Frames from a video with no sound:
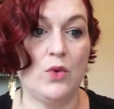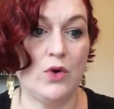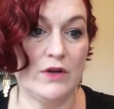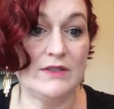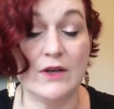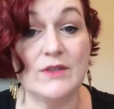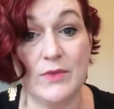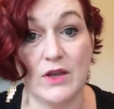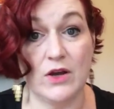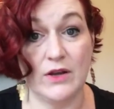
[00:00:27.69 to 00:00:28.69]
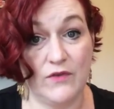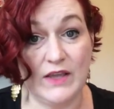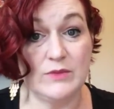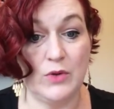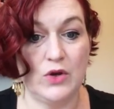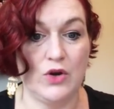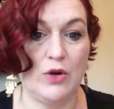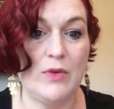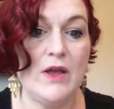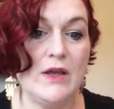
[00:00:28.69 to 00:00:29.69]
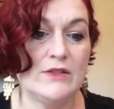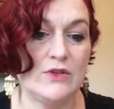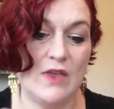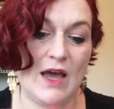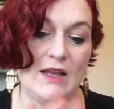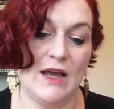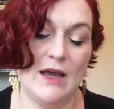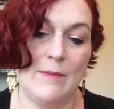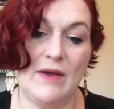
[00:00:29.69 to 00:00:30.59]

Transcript: or sell something on a Facebook group so that um,